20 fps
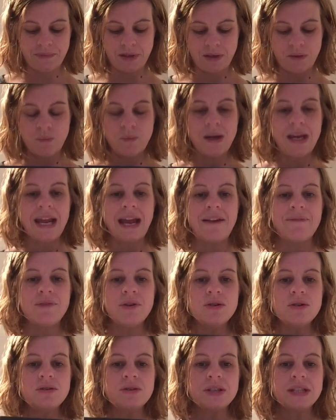We have
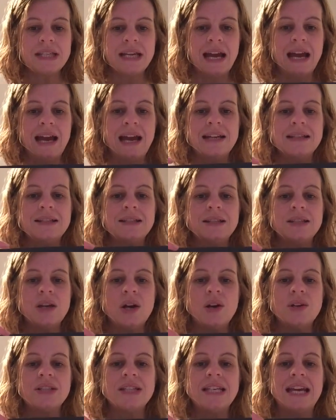looked at
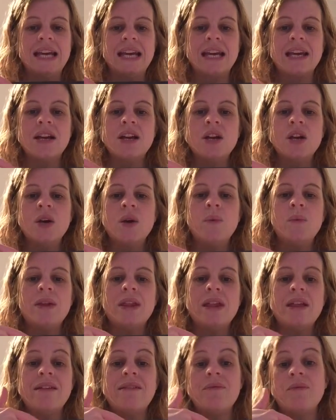starting
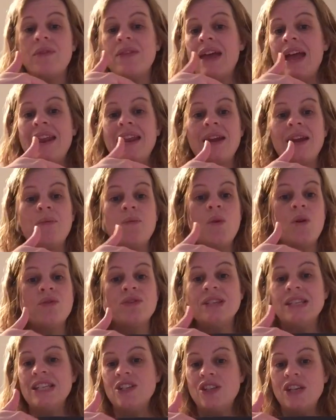with any
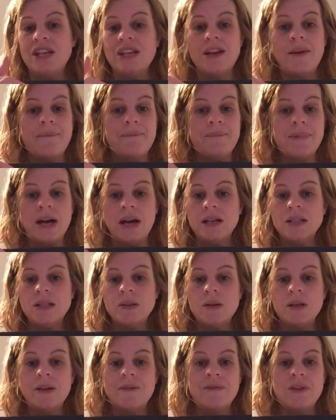one-digit number, so
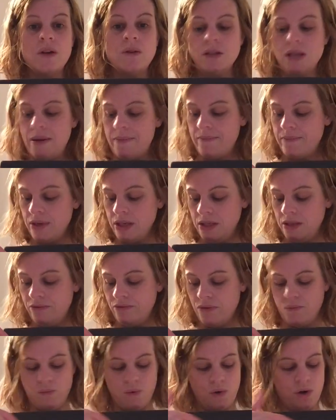any of those numbers
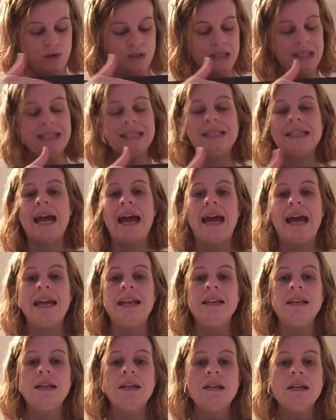from 1 to
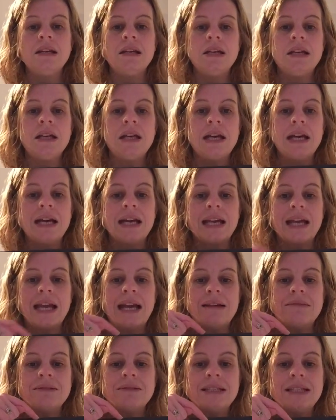10, and
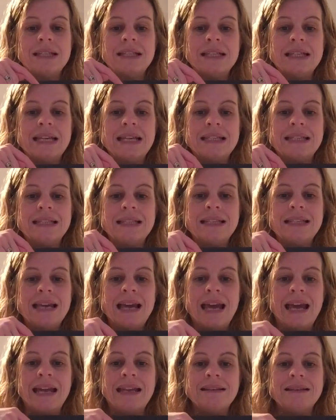counted in
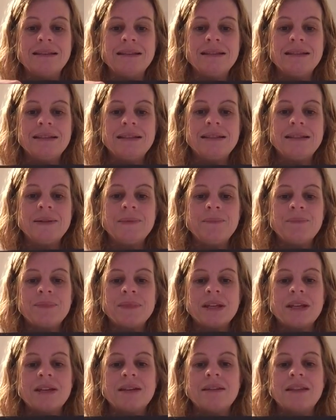tens,
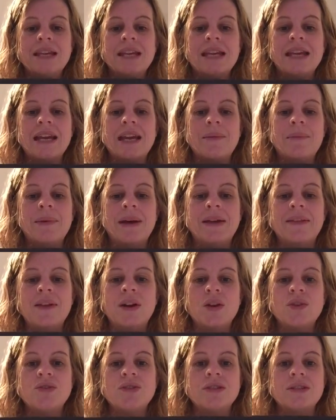thinking about the
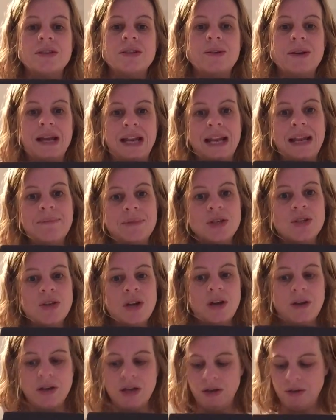100 square. Let me show
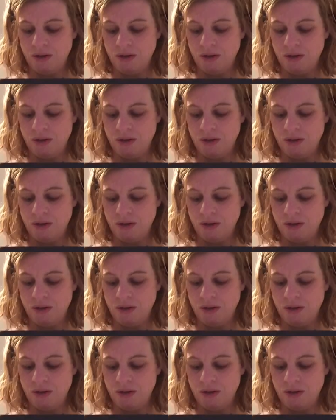you.